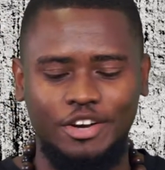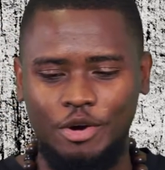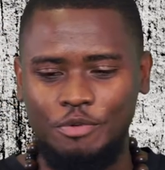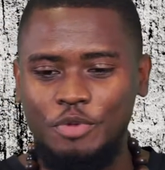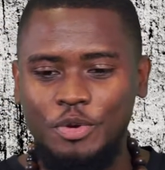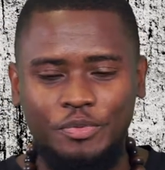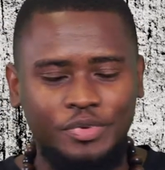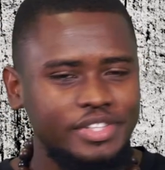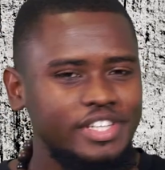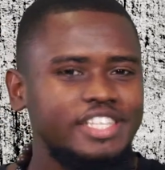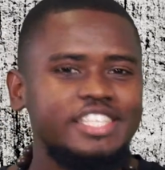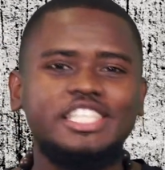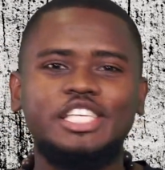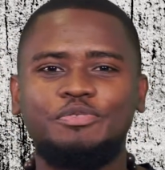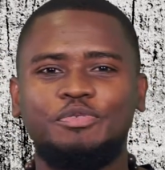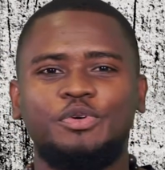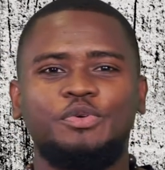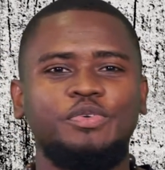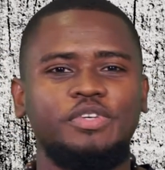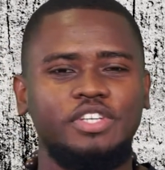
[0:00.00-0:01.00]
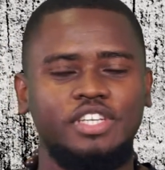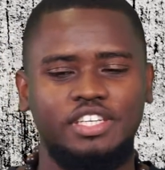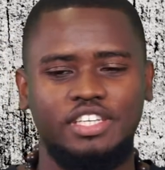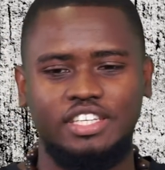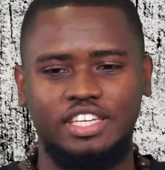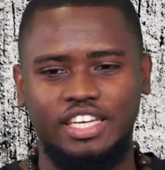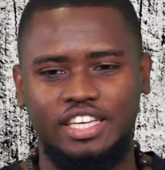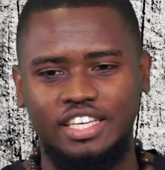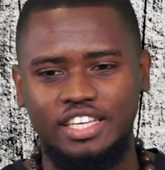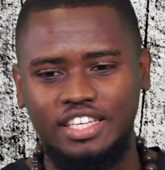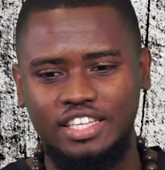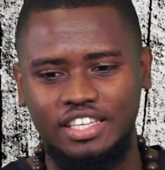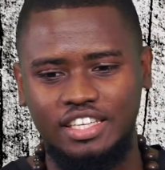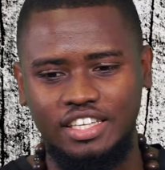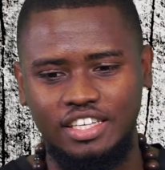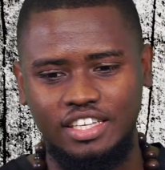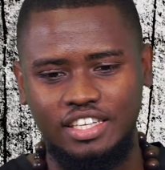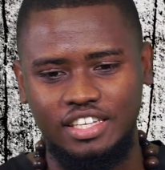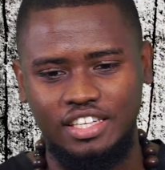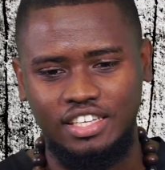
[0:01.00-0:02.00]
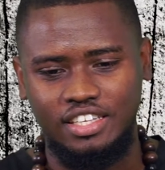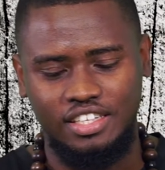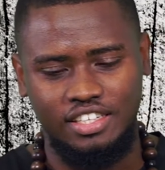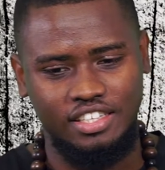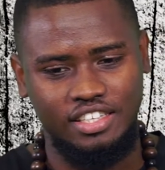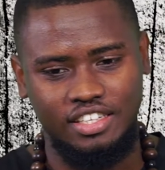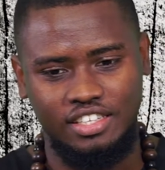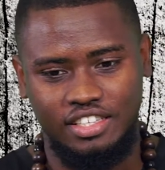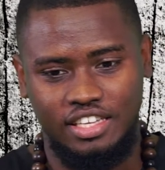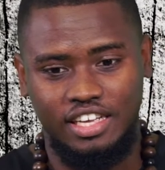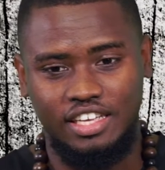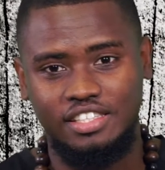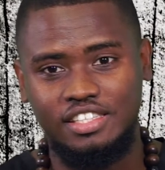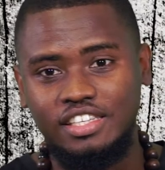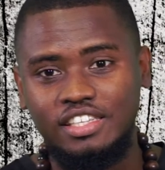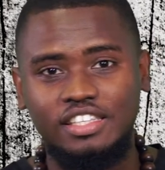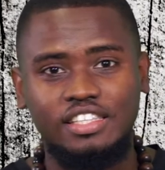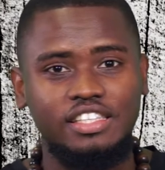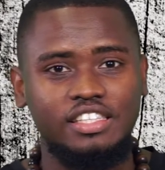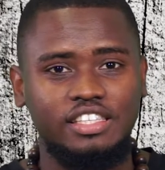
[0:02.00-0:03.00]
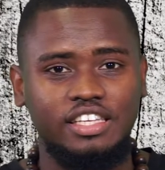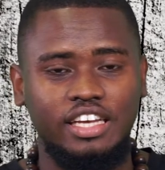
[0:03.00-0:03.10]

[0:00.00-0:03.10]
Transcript: I want people to see my work. Like, that's it.